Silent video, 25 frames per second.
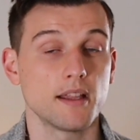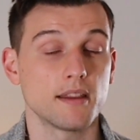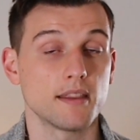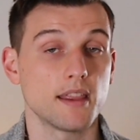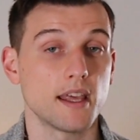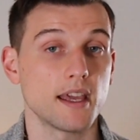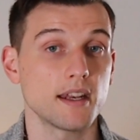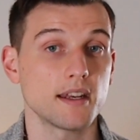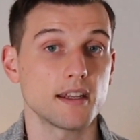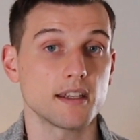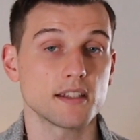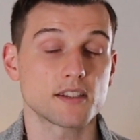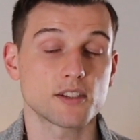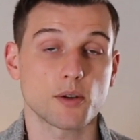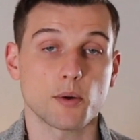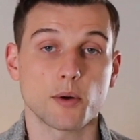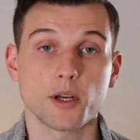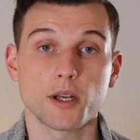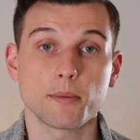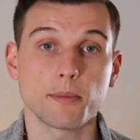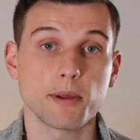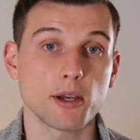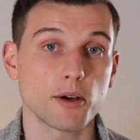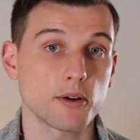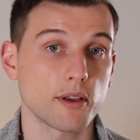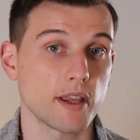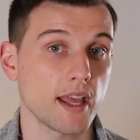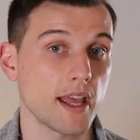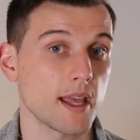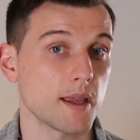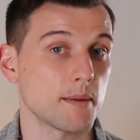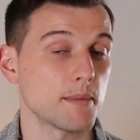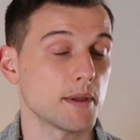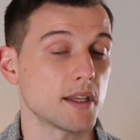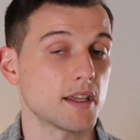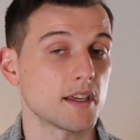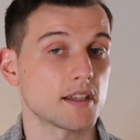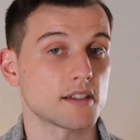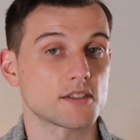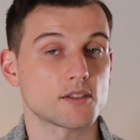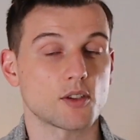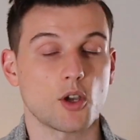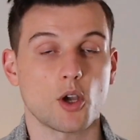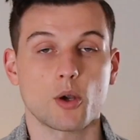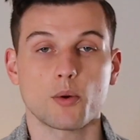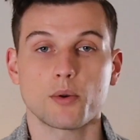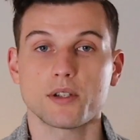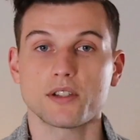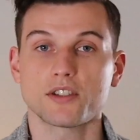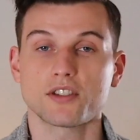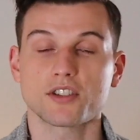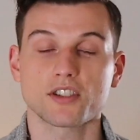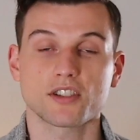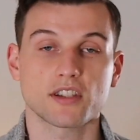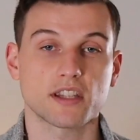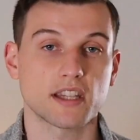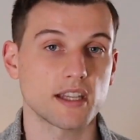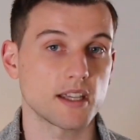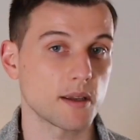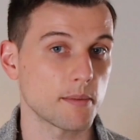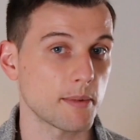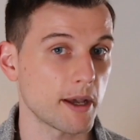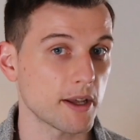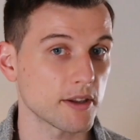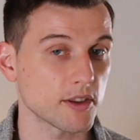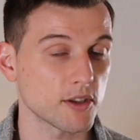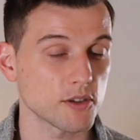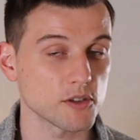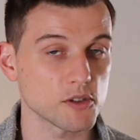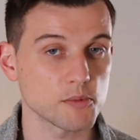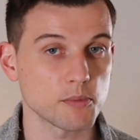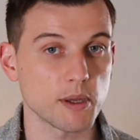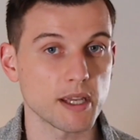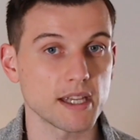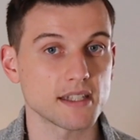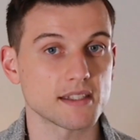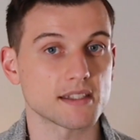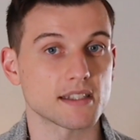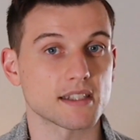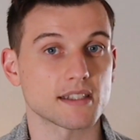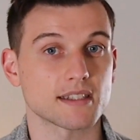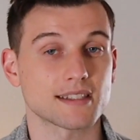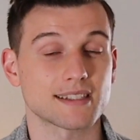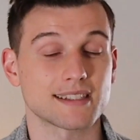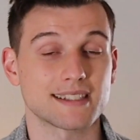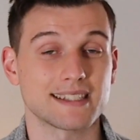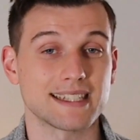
then it's going to be okay because always just think about those basics.